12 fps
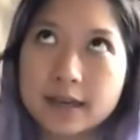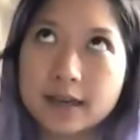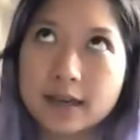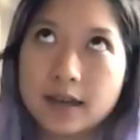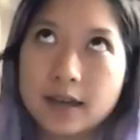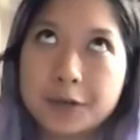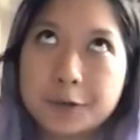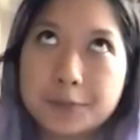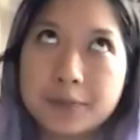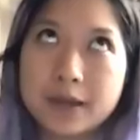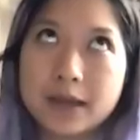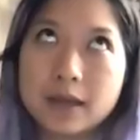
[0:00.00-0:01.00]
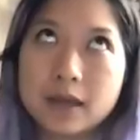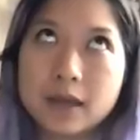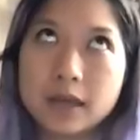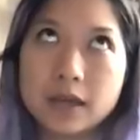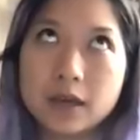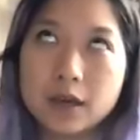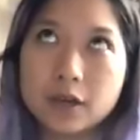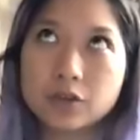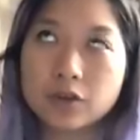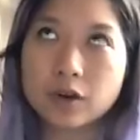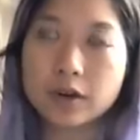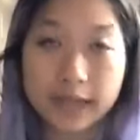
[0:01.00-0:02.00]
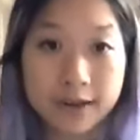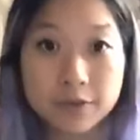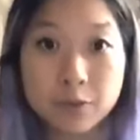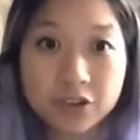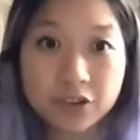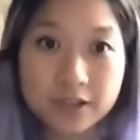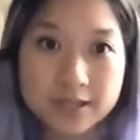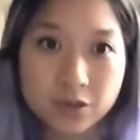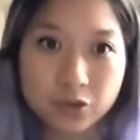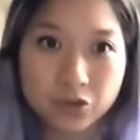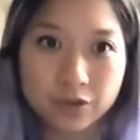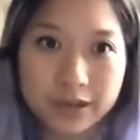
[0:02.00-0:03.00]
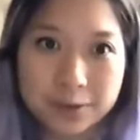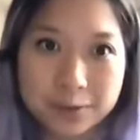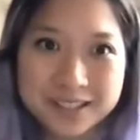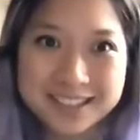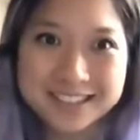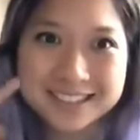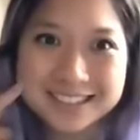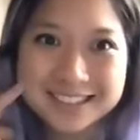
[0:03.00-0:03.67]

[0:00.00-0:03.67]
um grow have you watched the social network?